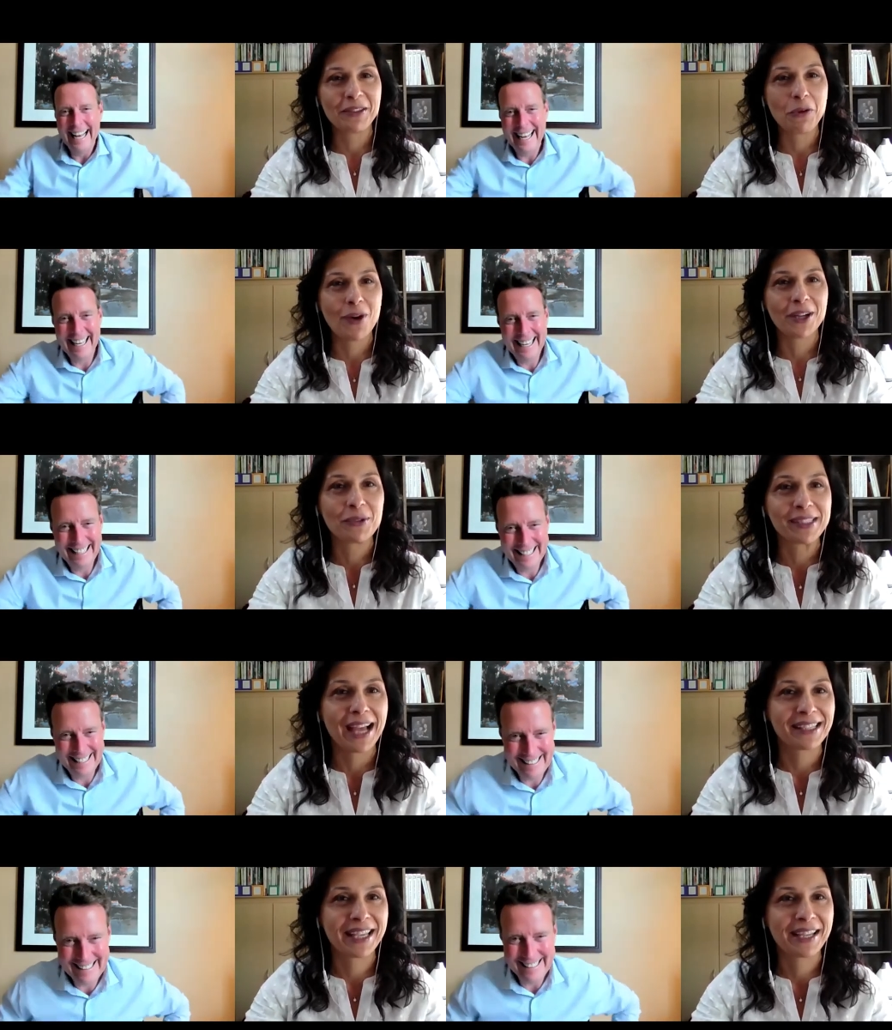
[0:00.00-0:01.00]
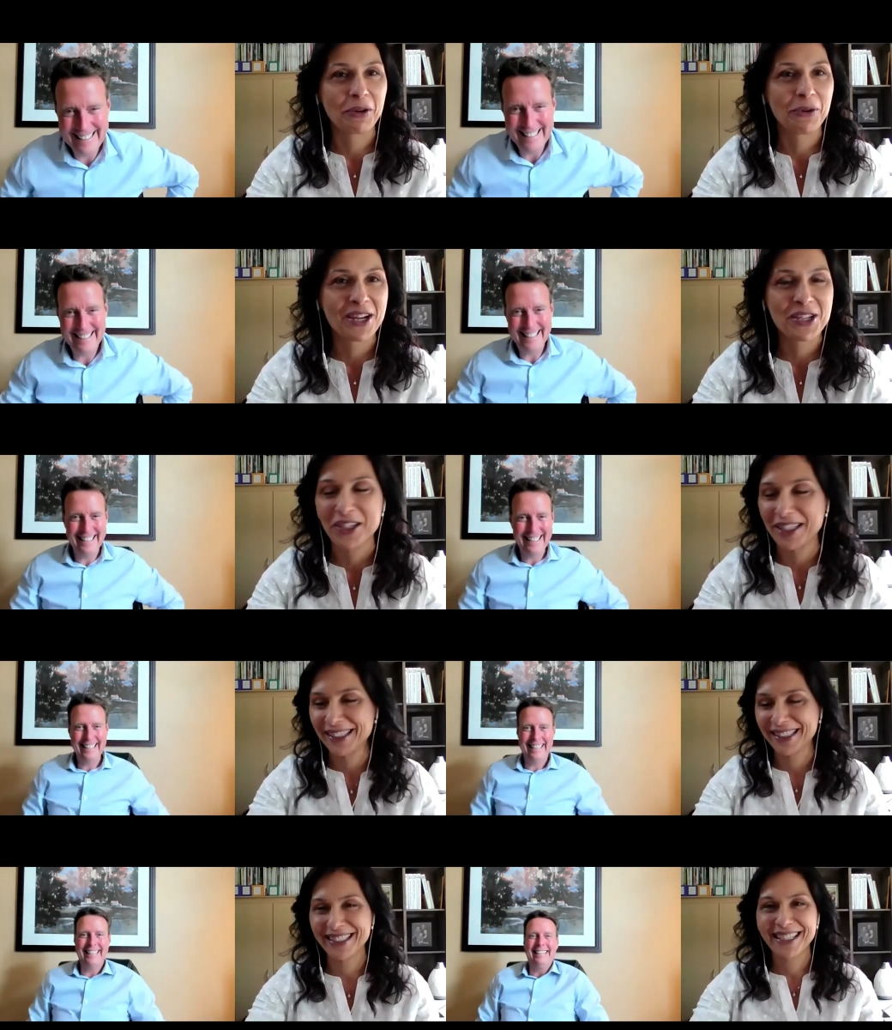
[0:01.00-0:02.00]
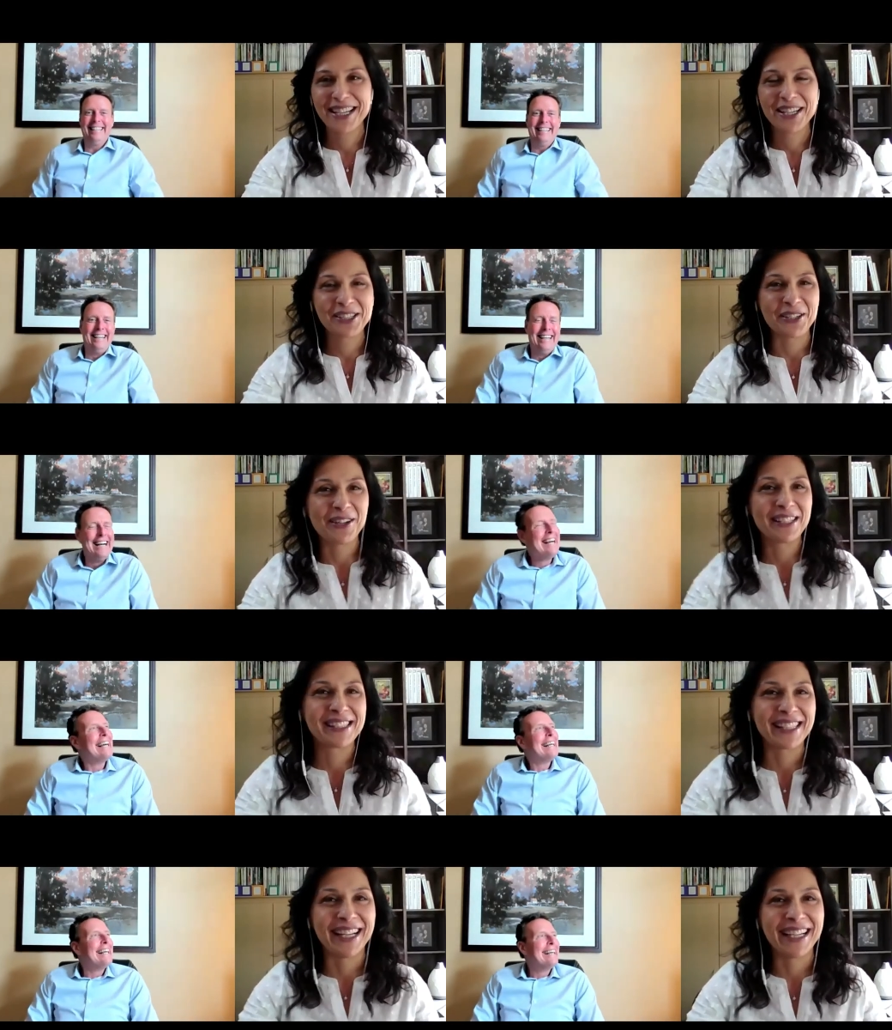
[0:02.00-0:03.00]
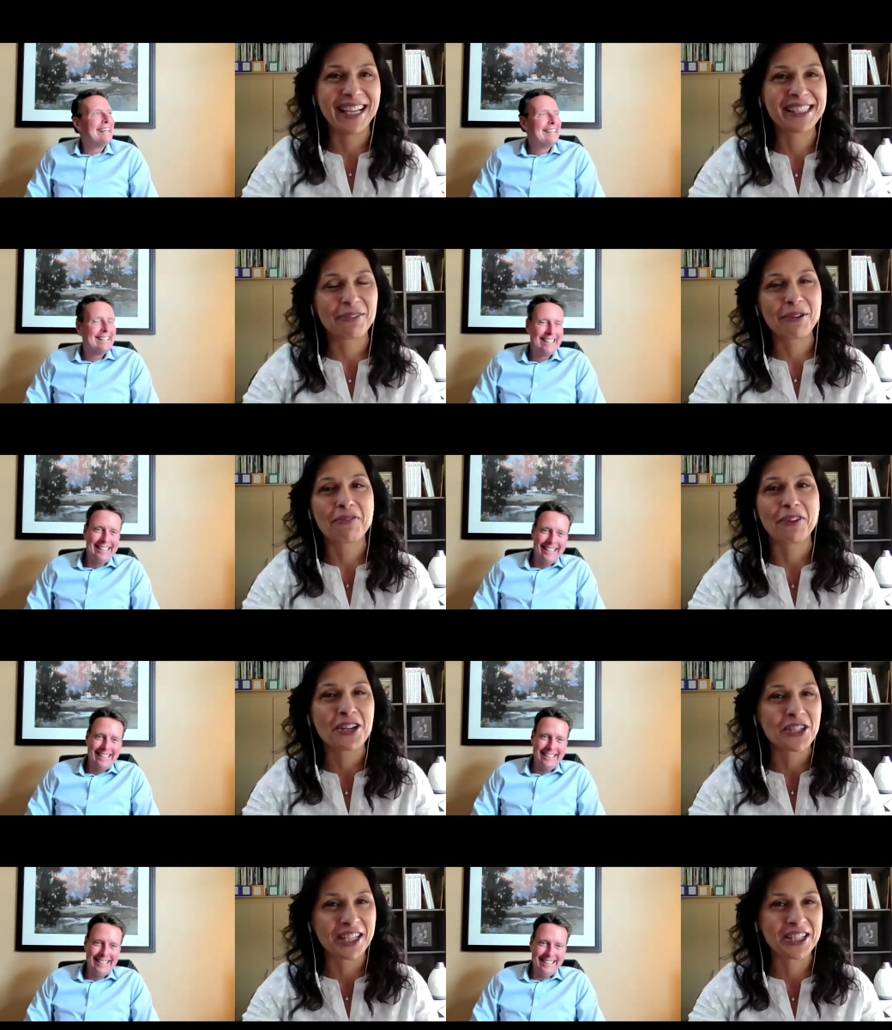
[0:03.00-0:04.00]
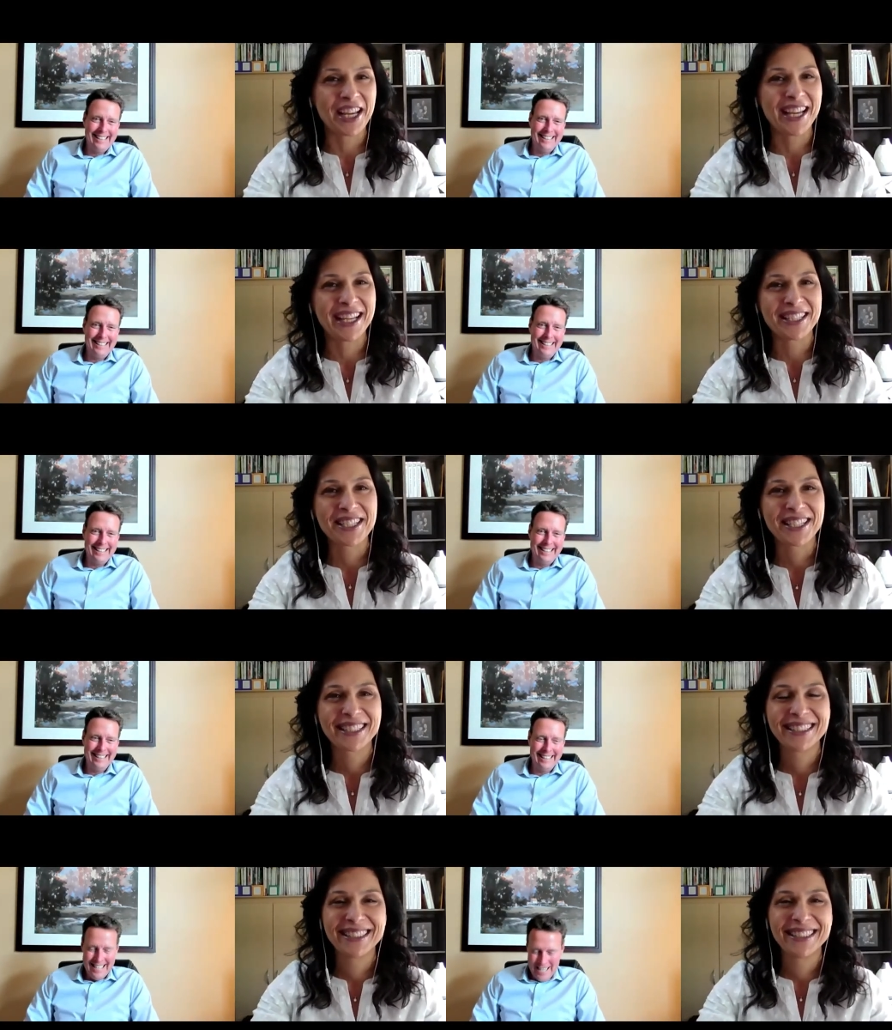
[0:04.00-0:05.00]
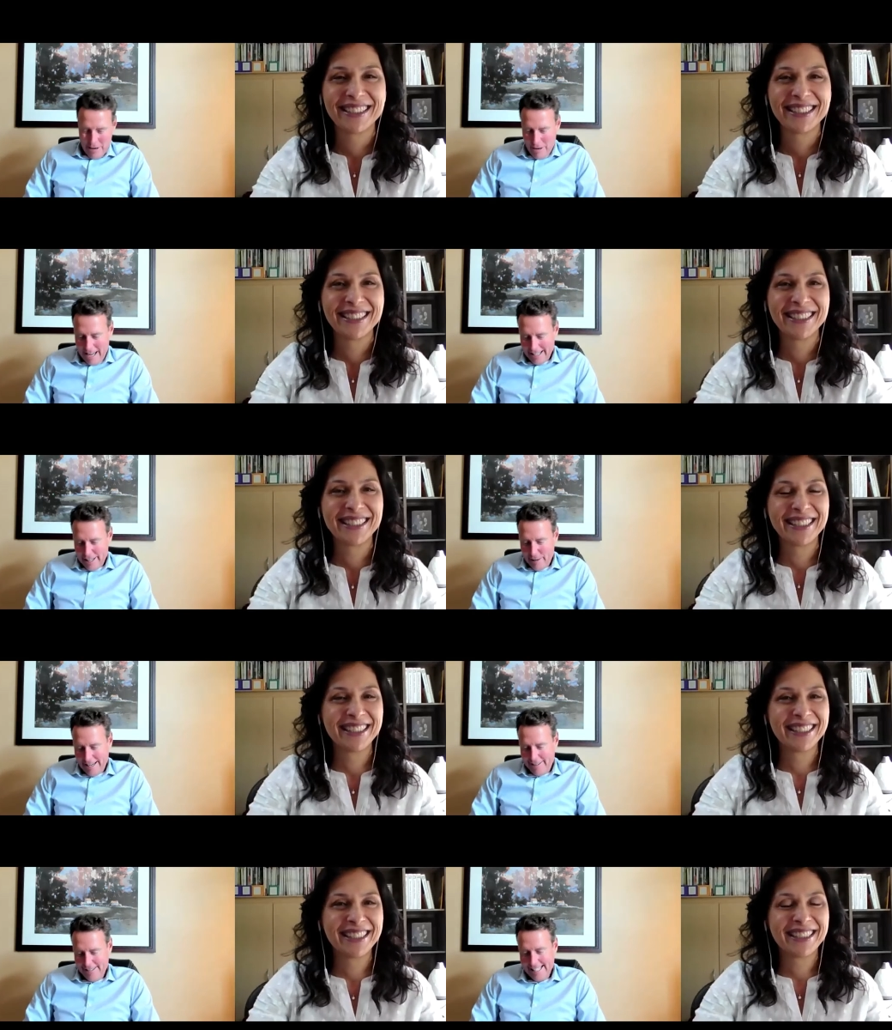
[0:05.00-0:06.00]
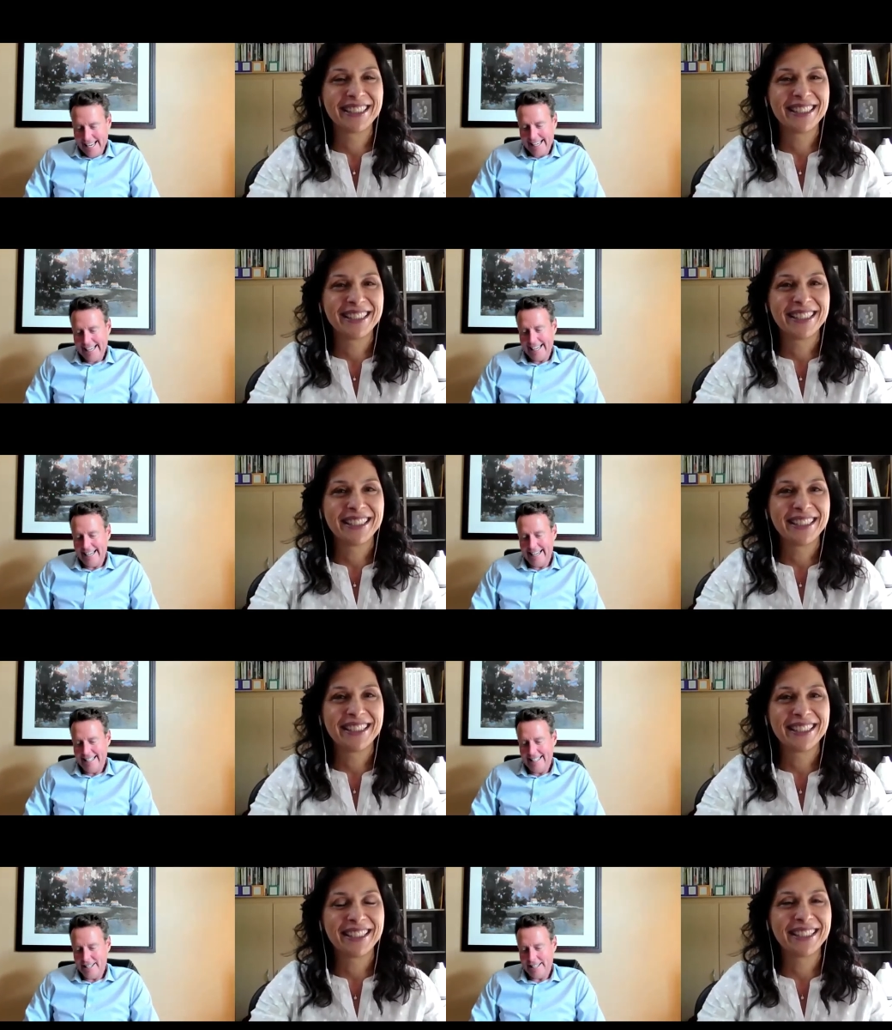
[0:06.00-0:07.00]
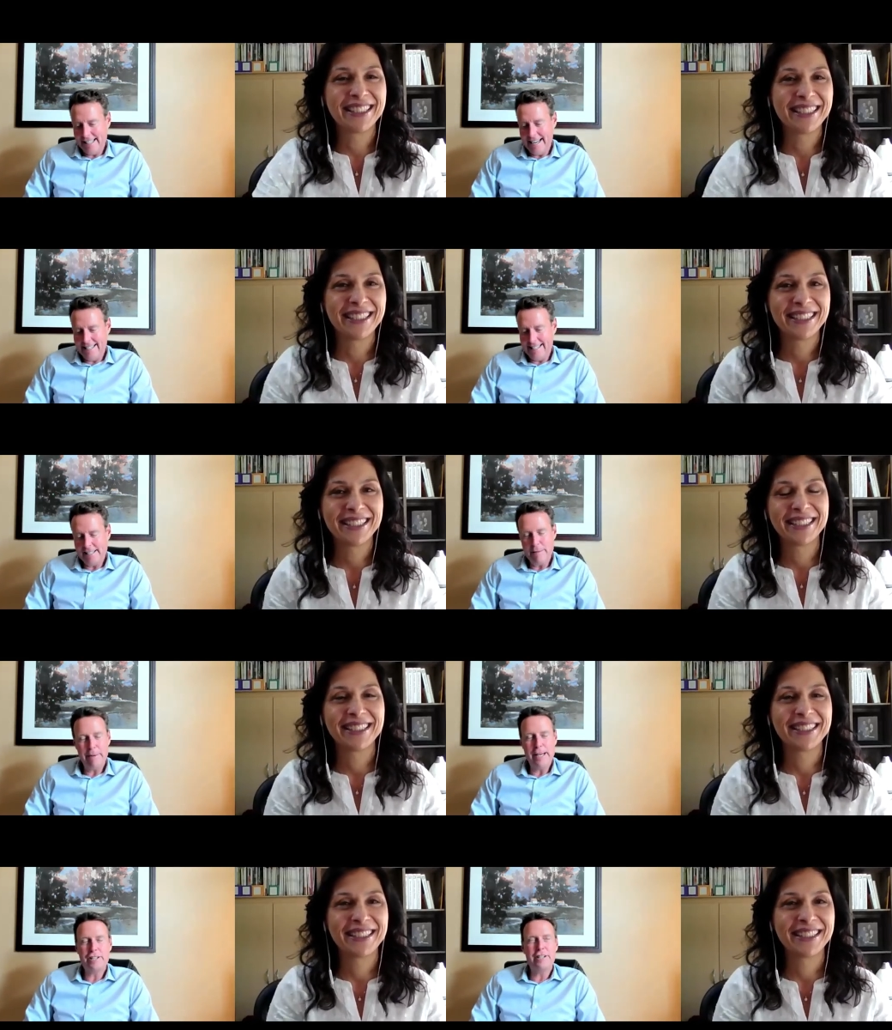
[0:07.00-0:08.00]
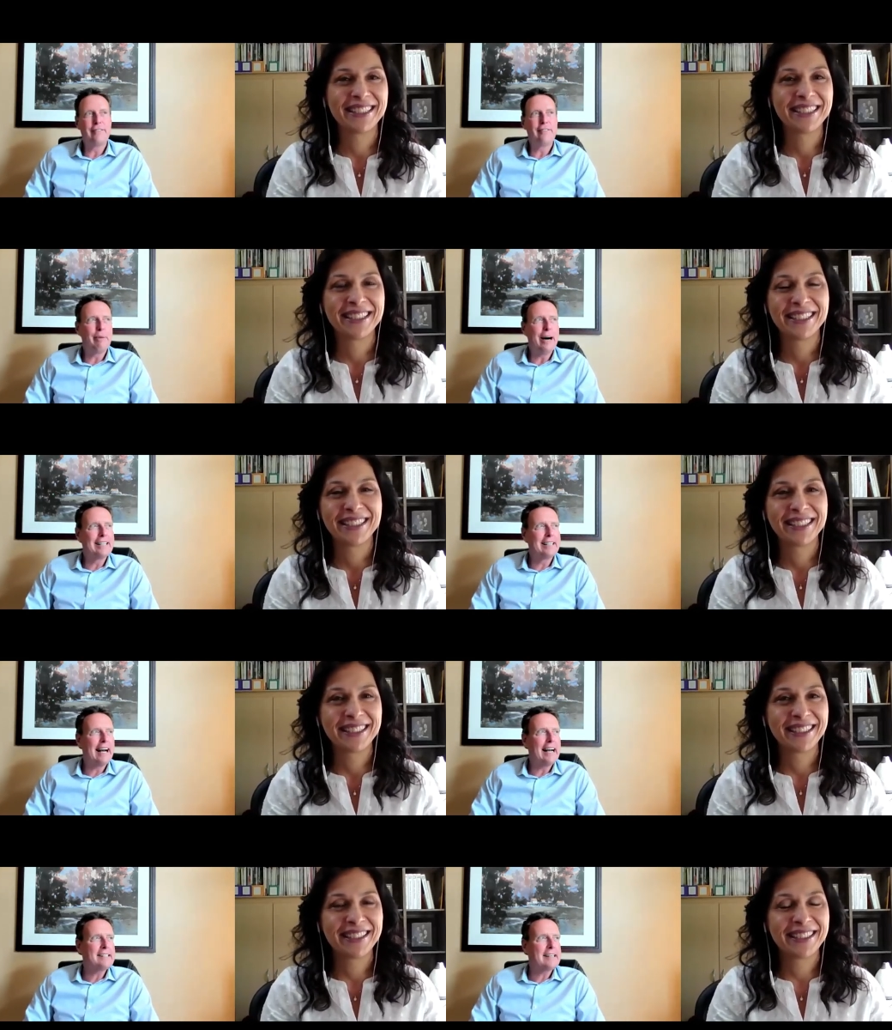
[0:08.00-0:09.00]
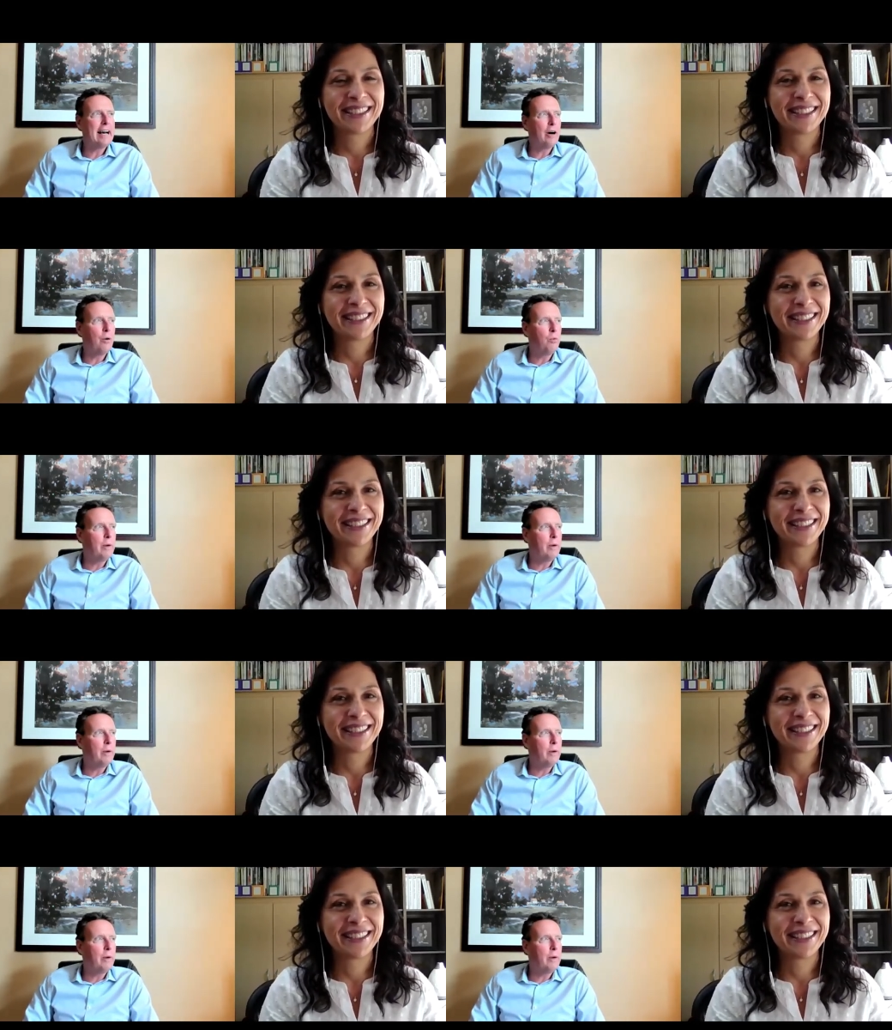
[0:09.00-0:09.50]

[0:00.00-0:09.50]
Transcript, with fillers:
Speaker 1: the one who's asking the questions. So it's, uh, it's a refreshing change.
Speaker 2: Well, you know what? I was thinking uh, just in anticipation of the podcast, how we